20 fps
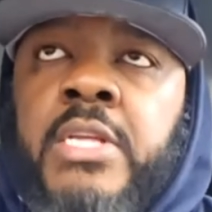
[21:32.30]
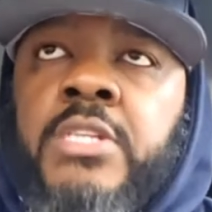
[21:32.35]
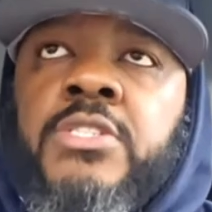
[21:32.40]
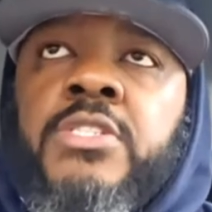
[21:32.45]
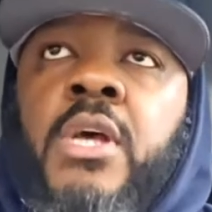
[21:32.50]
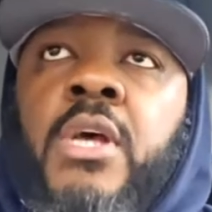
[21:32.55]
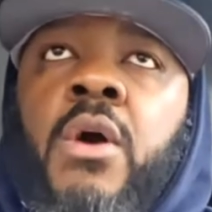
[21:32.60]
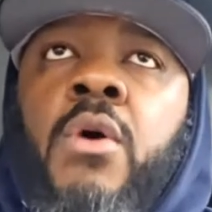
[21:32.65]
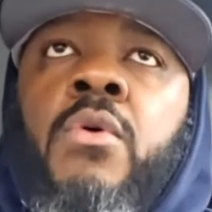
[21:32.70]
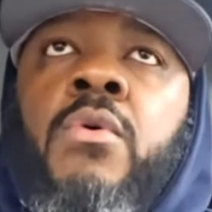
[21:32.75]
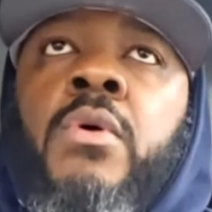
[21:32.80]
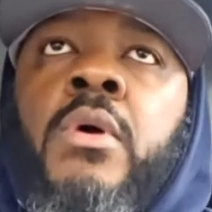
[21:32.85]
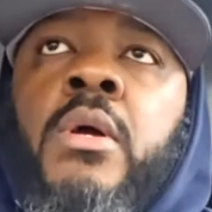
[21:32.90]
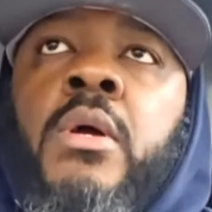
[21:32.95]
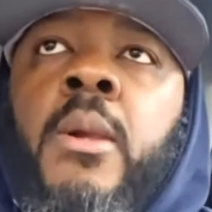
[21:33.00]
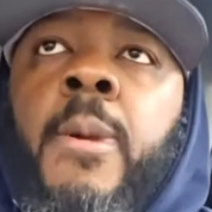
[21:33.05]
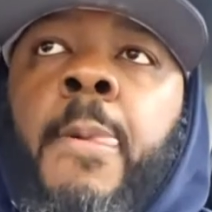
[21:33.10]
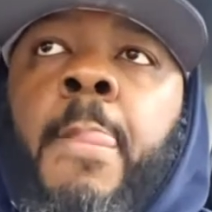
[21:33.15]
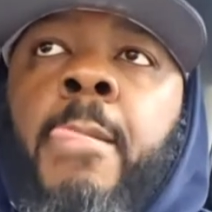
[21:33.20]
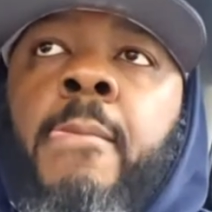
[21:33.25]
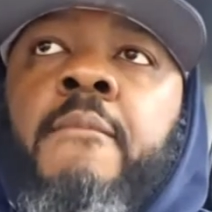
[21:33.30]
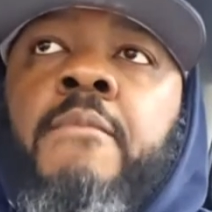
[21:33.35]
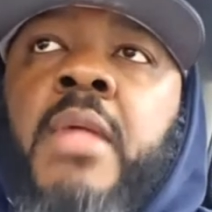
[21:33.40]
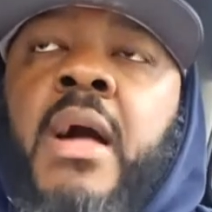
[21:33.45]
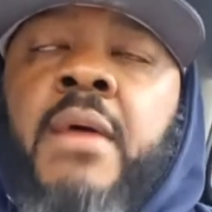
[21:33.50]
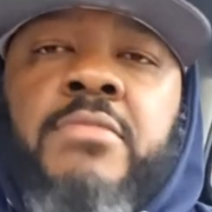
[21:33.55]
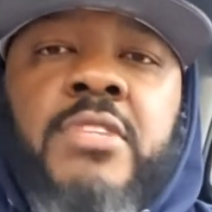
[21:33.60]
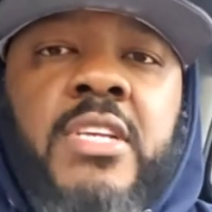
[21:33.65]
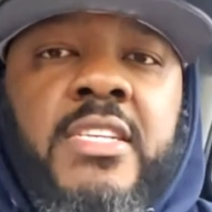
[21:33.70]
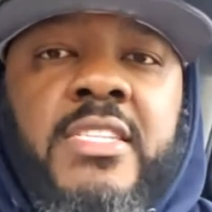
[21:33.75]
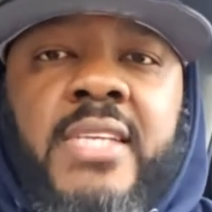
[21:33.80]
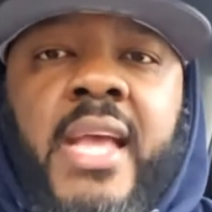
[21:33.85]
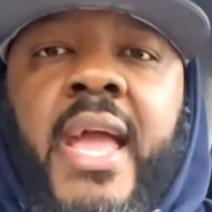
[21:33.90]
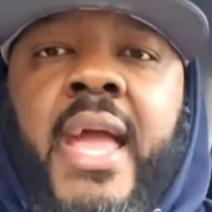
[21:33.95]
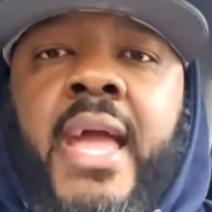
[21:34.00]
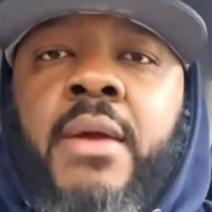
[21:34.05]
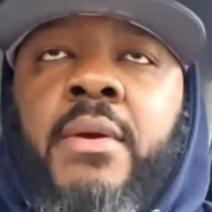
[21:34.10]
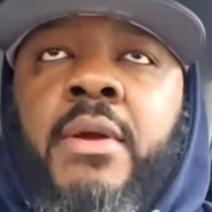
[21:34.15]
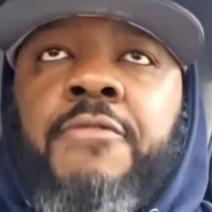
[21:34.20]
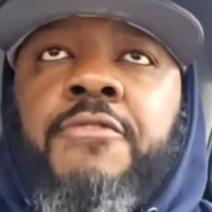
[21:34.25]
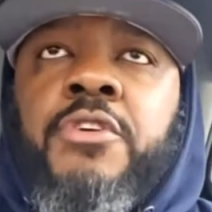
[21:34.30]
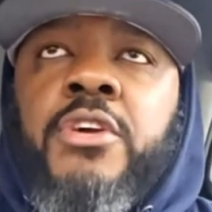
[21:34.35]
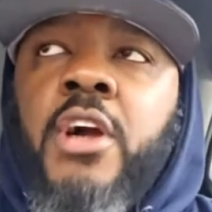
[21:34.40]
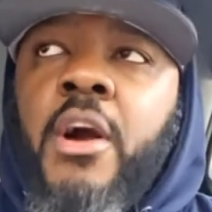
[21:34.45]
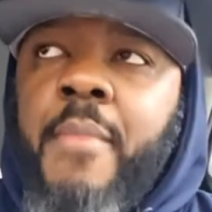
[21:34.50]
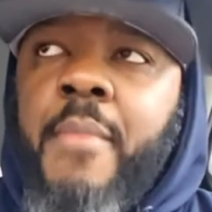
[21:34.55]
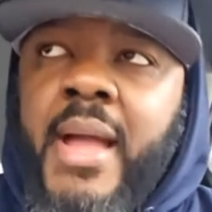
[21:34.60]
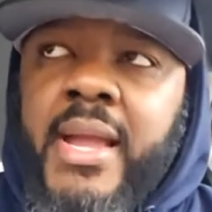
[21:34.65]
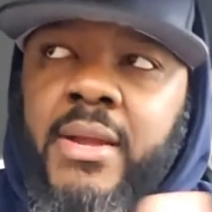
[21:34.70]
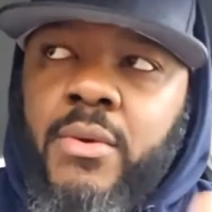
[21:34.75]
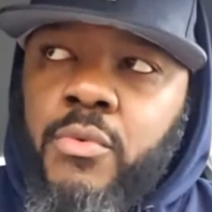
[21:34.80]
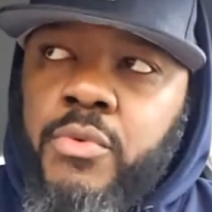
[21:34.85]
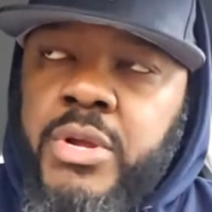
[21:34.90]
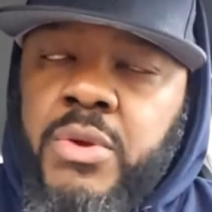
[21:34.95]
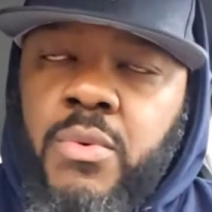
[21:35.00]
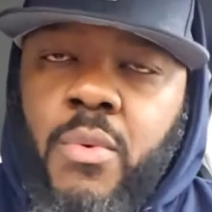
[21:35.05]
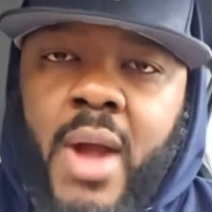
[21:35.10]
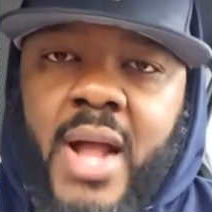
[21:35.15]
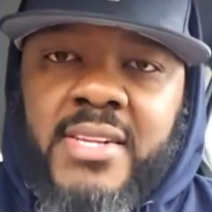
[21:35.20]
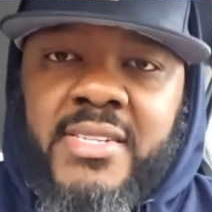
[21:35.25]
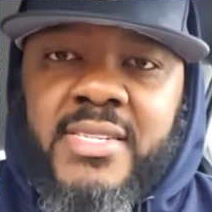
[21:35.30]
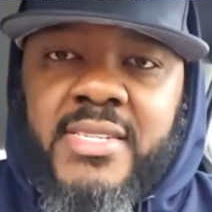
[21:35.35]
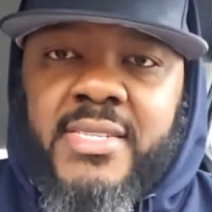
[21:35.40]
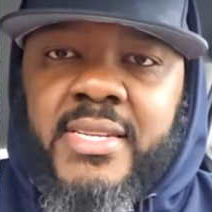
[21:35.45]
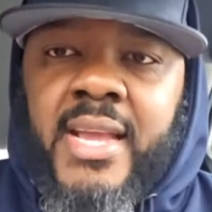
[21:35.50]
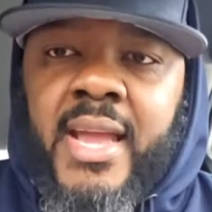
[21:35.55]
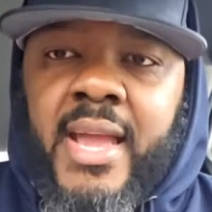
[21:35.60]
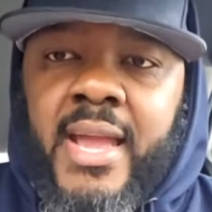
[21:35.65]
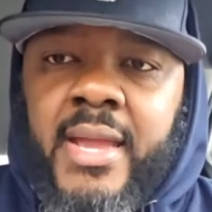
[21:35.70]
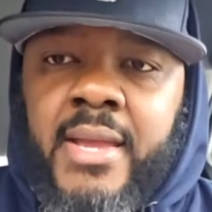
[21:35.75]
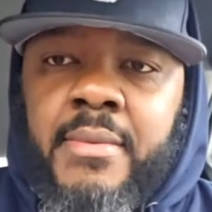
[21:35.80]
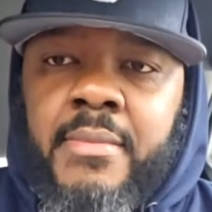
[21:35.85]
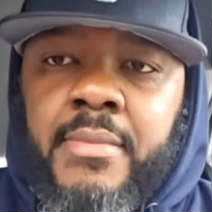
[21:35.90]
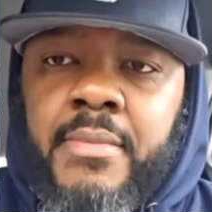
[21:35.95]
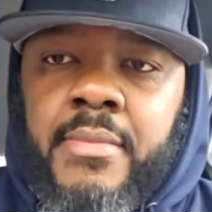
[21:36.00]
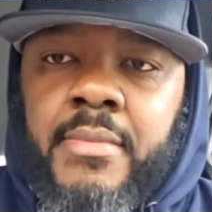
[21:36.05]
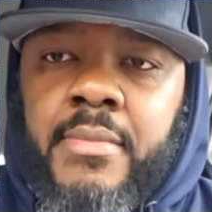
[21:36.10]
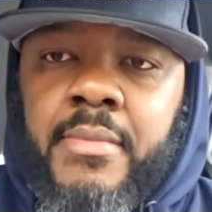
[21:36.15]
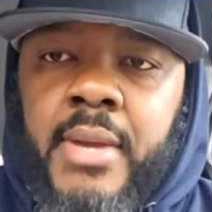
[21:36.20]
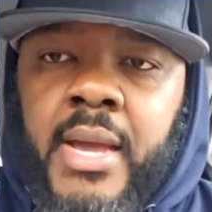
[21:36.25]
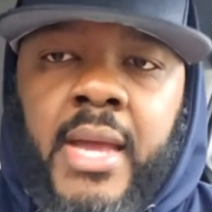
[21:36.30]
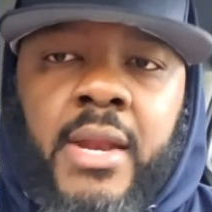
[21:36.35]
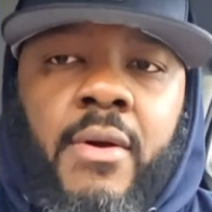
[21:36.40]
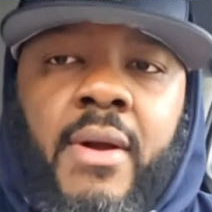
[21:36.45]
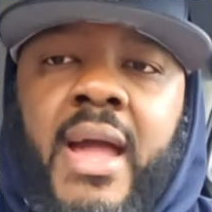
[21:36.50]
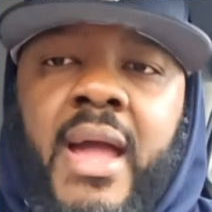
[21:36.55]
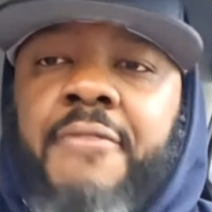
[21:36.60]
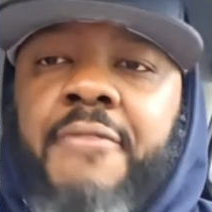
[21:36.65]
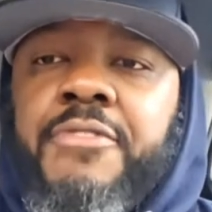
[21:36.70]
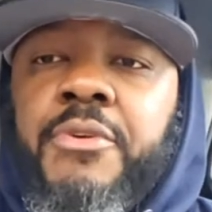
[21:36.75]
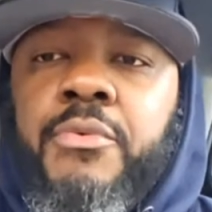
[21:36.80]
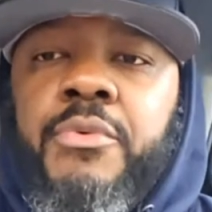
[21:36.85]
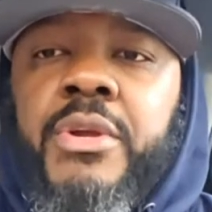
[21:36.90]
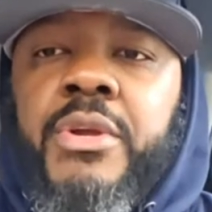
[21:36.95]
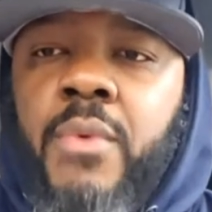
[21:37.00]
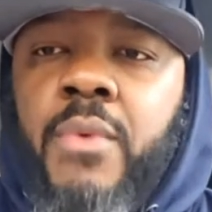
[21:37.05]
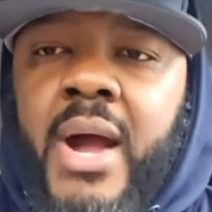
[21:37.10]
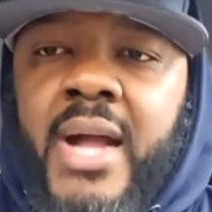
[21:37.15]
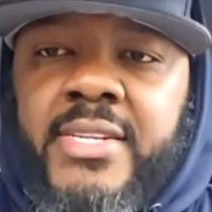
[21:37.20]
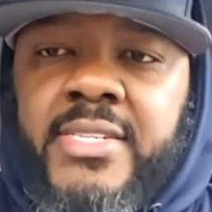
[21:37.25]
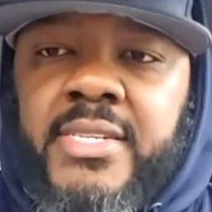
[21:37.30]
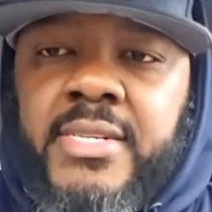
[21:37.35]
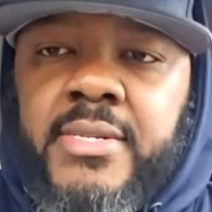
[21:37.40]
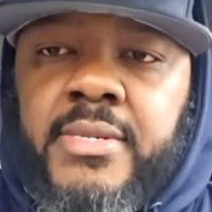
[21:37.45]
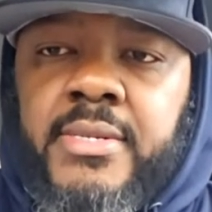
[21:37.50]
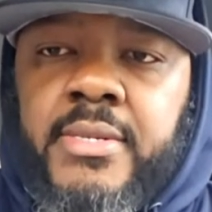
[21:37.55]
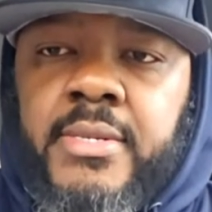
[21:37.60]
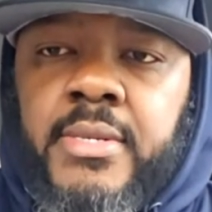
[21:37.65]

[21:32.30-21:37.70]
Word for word: So I'm just saying, if you go back and rewatch this game, I don't have to rewatch it.